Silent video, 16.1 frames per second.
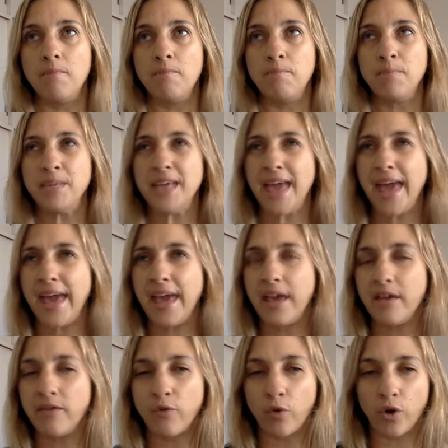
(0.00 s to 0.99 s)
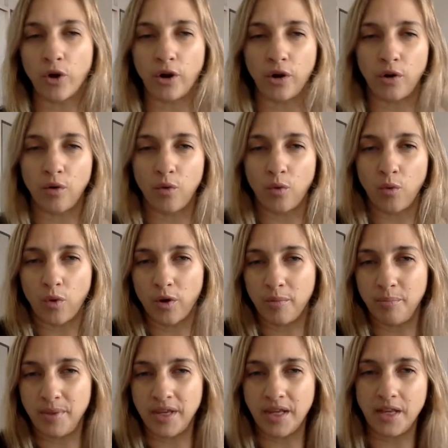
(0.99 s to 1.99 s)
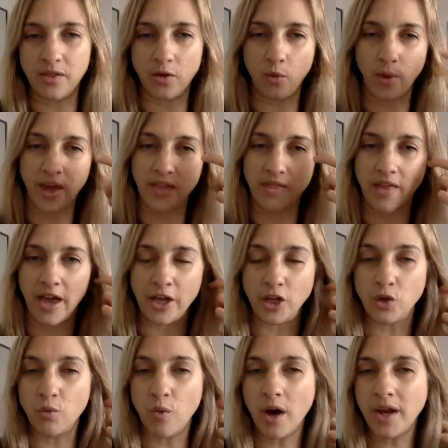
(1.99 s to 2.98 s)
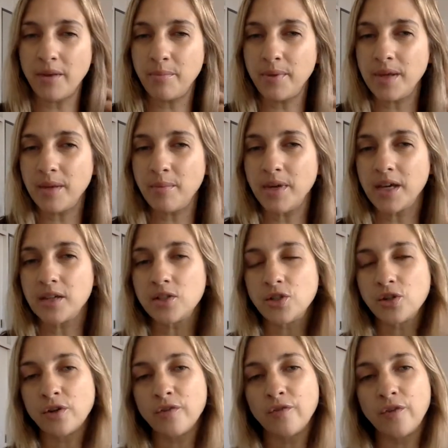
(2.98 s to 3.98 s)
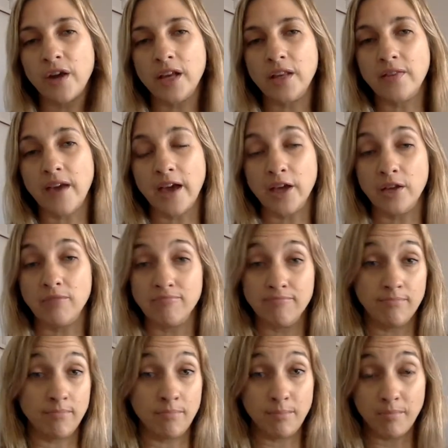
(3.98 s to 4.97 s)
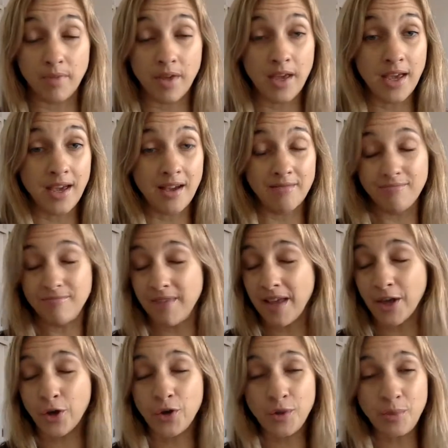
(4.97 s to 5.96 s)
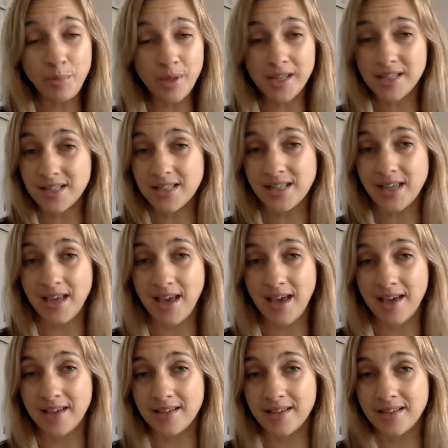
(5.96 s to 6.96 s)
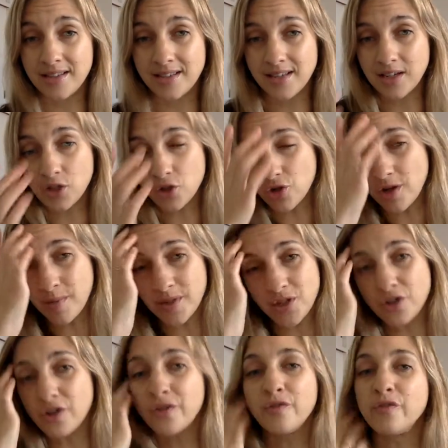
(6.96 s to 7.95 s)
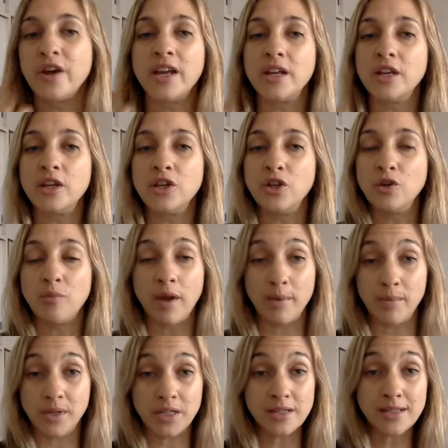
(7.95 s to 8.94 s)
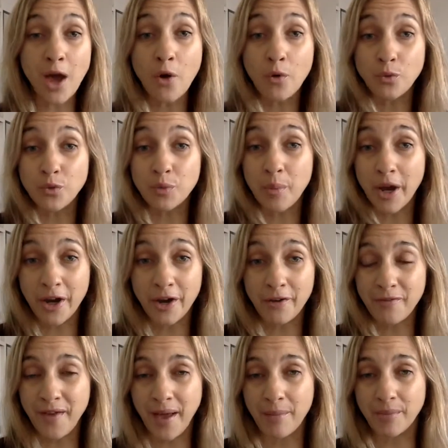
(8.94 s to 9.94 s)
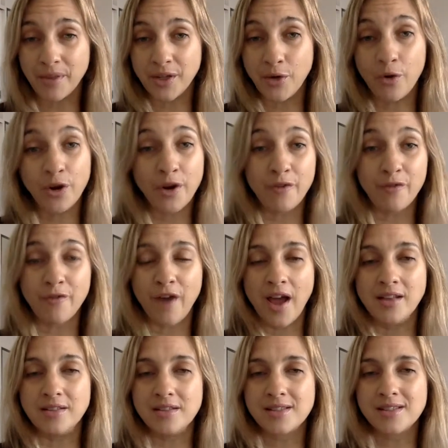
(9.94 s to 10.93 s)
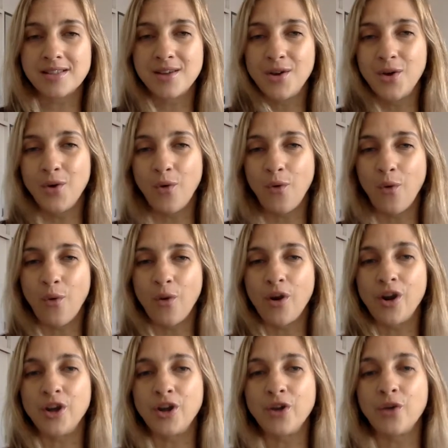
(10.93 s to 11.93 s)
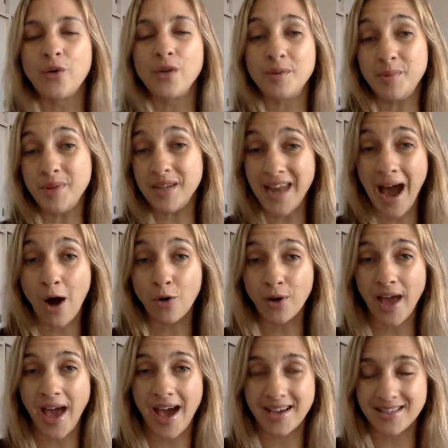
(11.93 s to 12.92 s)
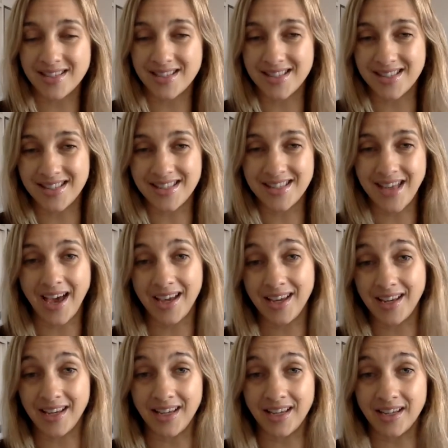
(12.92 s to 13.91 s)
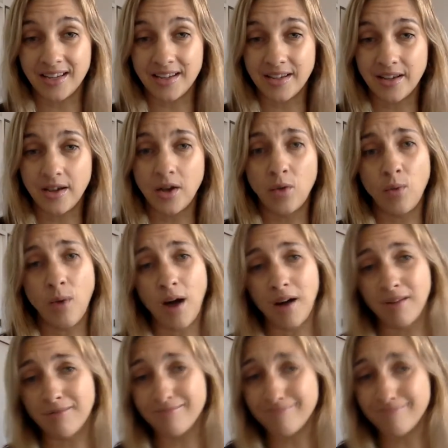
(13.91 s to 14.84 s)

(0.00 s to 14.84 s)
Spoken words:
behave or be the way that you want to be, because you're afraid that it could be as extreme as you're afraid you might be disowned by your family or your friends, or you're going to be an outcast in society. Well,